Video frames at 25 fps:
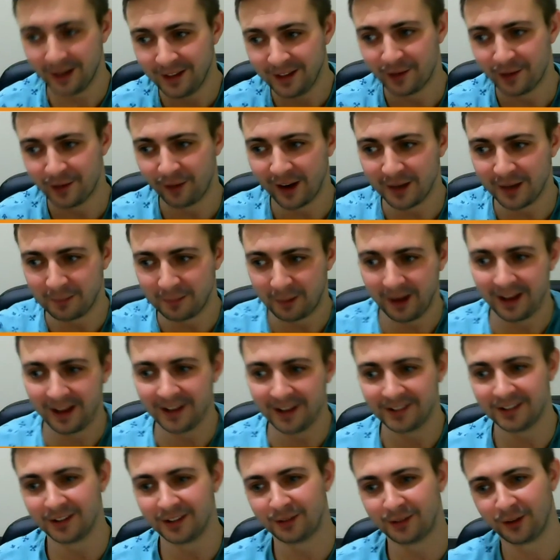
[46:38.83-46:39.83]
in the right
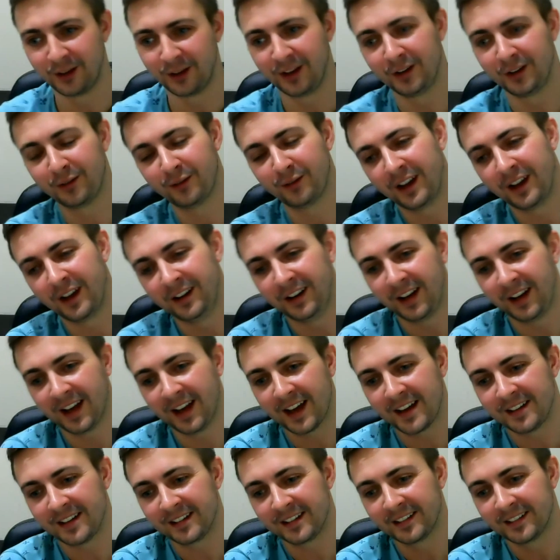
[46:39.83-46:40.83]
places for you to find
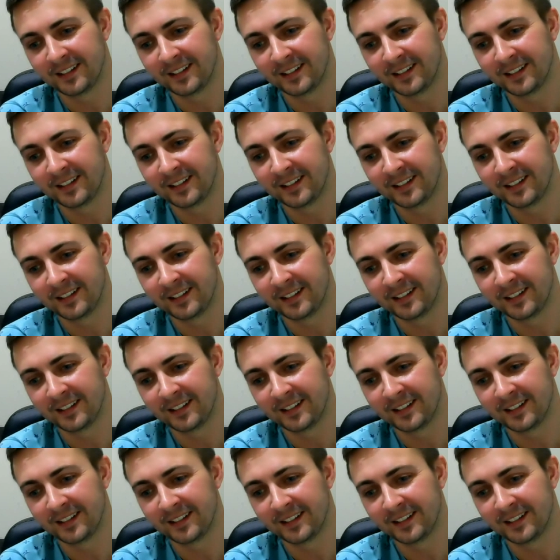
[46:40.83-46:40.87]
again.